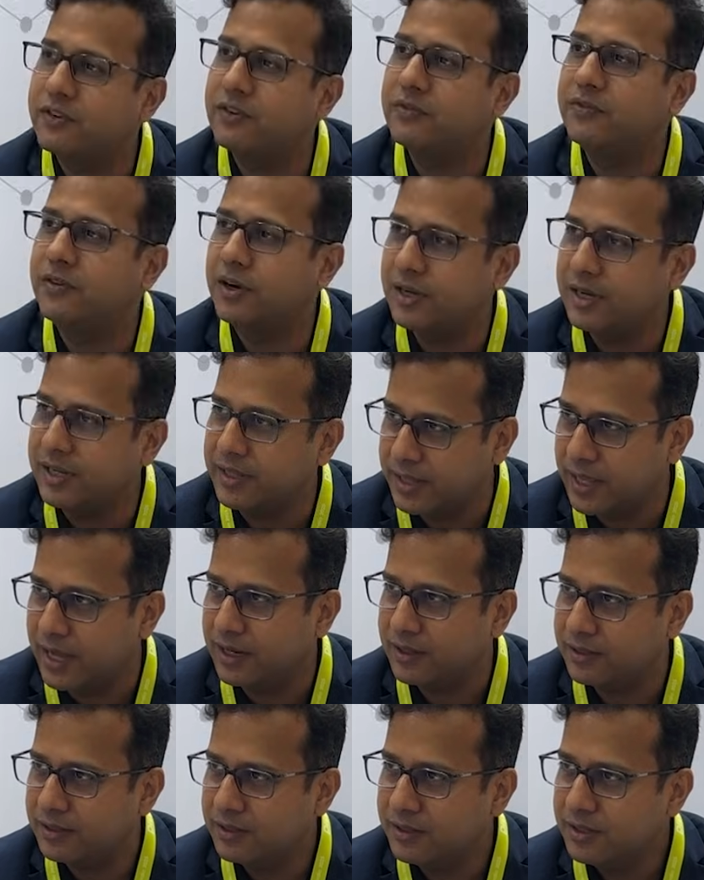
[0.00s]
of effort in that.
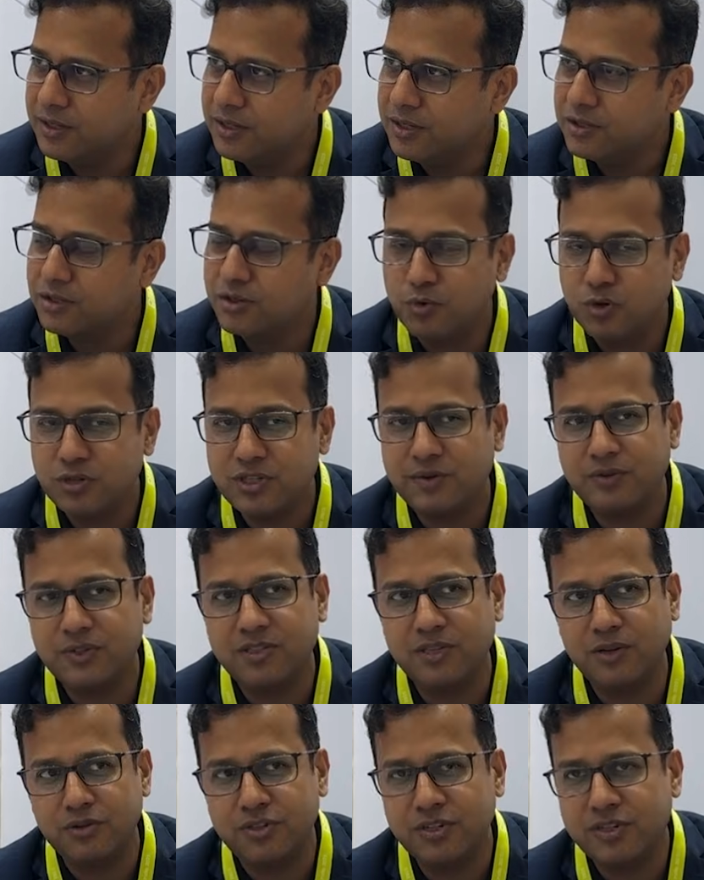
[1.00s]
So most of the
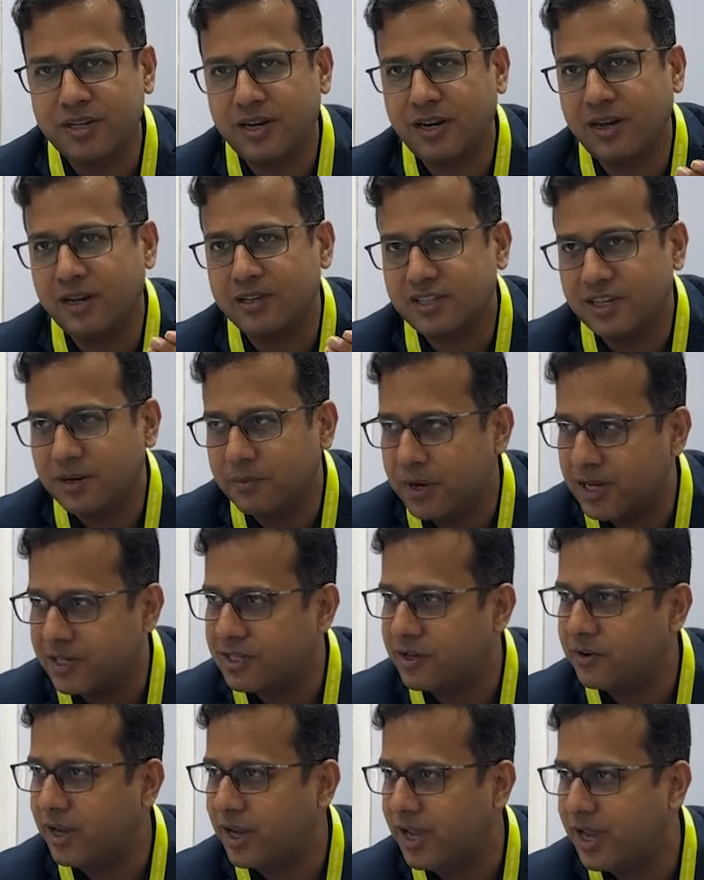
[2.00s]
solutions are customized
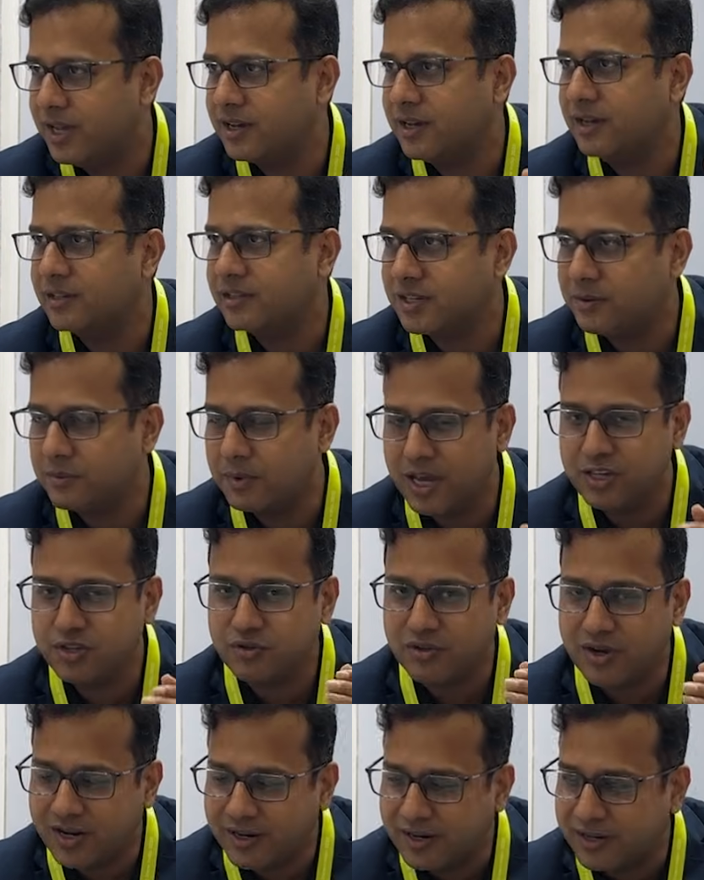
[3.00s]
or A I customized
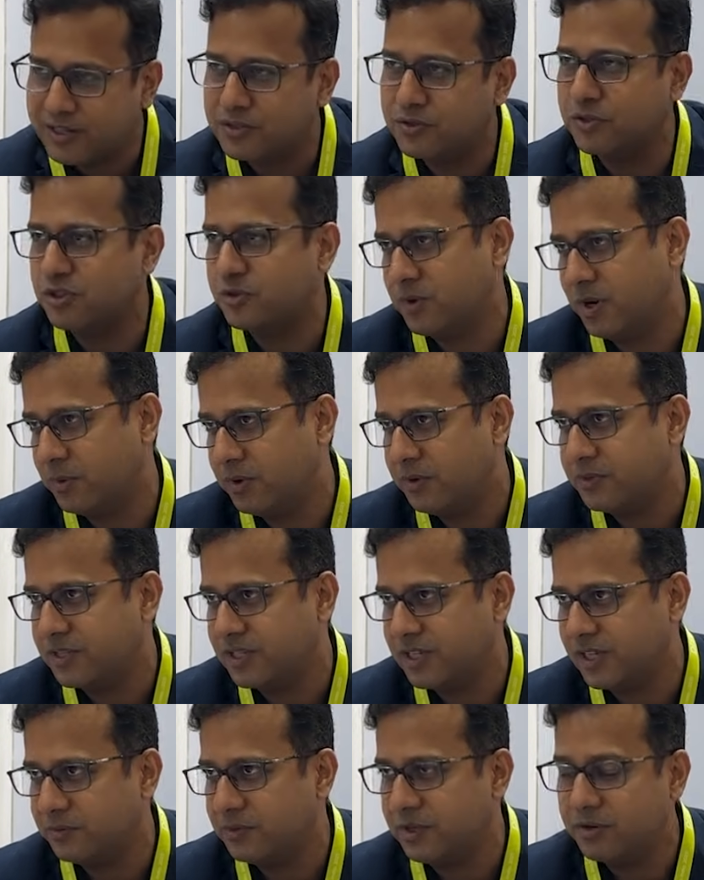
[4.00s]
to address those problems.
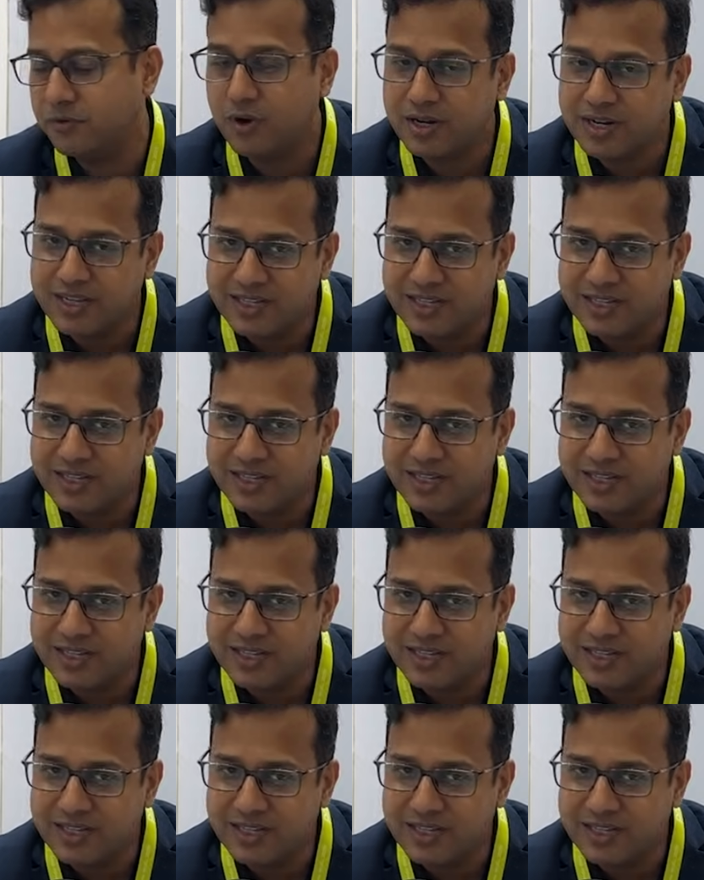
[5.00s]
What